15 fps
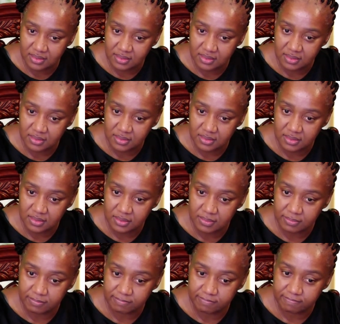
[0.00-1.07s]

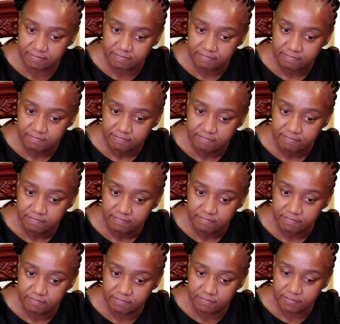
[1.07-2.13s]
(silence)